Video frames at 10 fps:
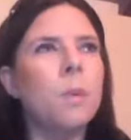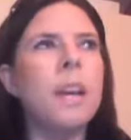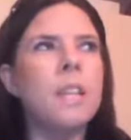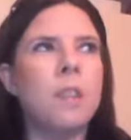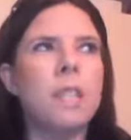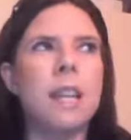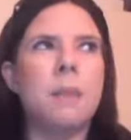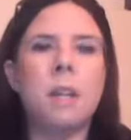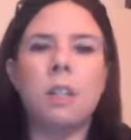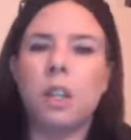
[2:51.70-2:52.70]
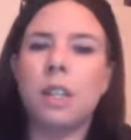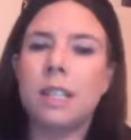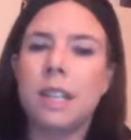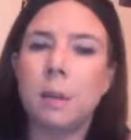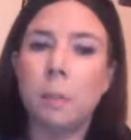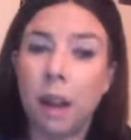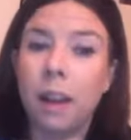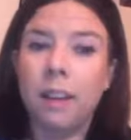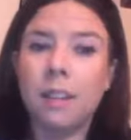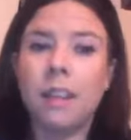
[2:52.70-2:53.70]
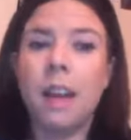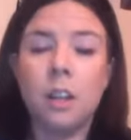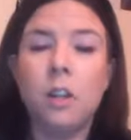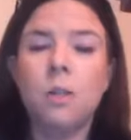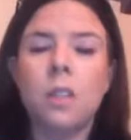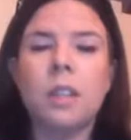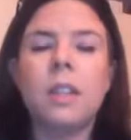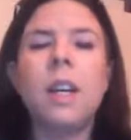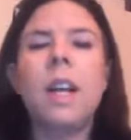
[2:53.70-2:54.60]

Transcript: to a lesser extent, because you can still apply it and use it.